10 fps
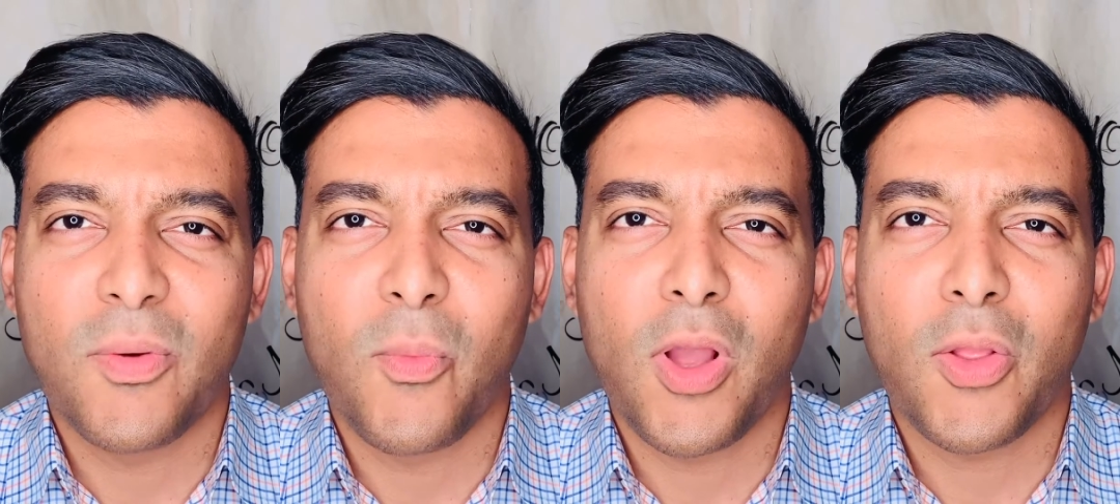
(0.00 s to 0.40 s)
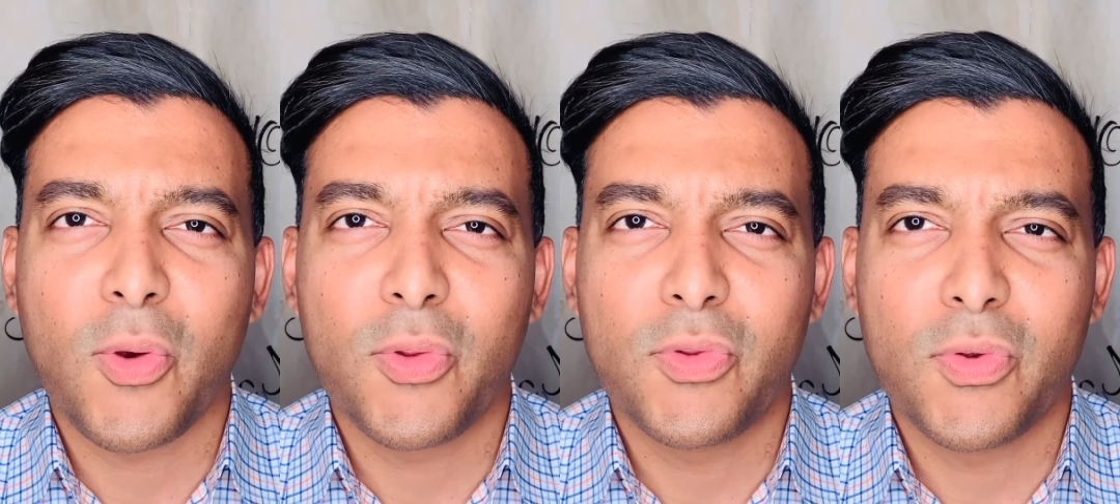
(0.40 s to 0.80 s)
and
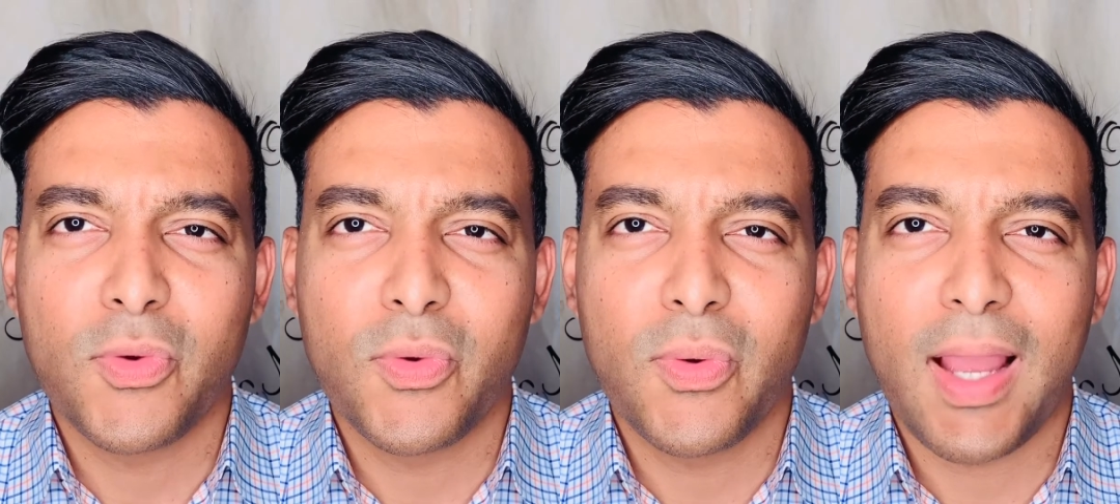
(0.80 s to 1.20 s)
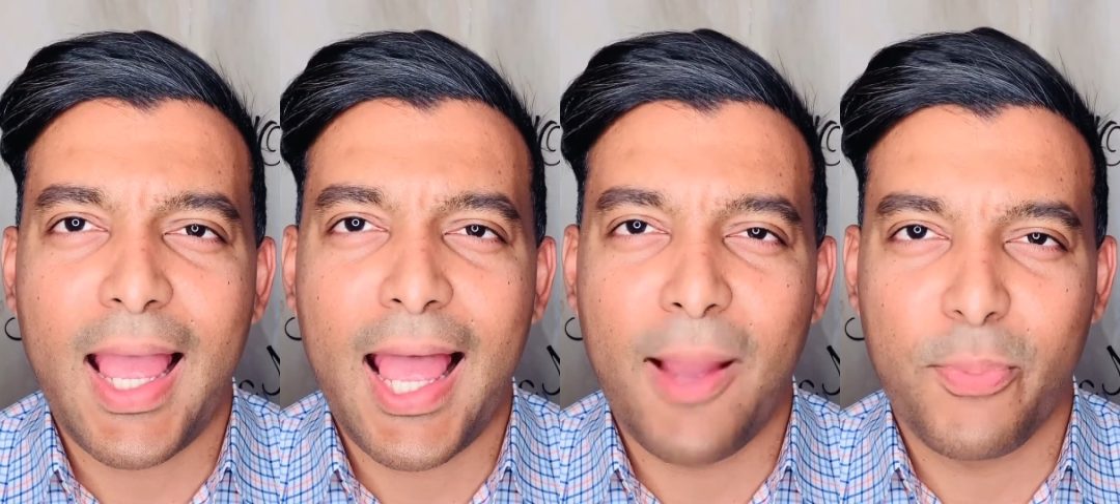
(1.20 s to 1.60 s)
welcome to
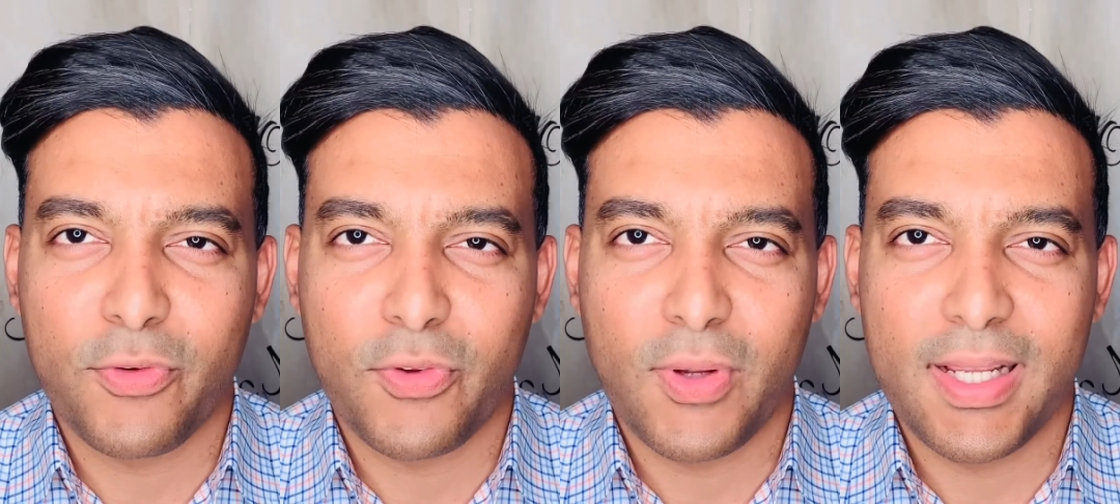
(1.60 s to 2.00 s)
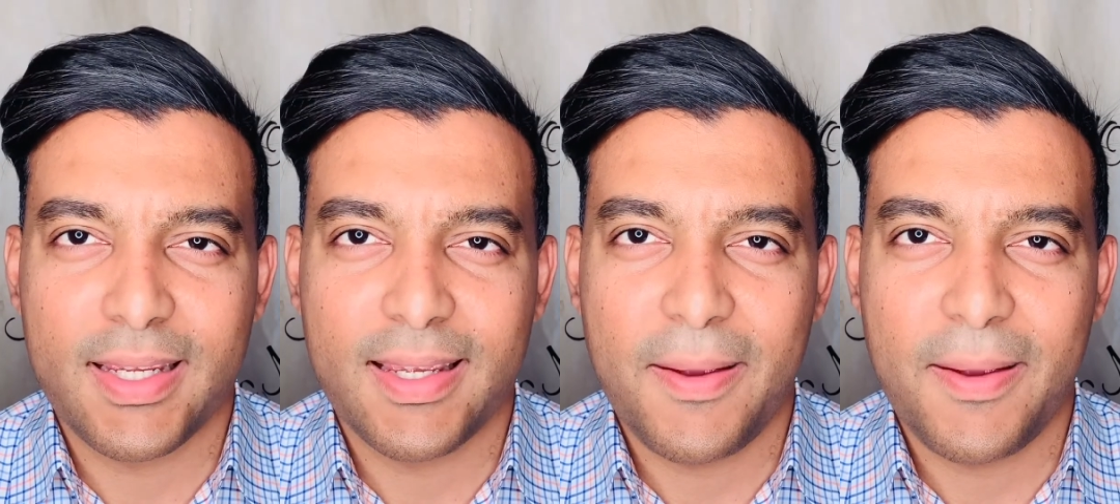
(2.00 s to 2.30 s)
Apostolic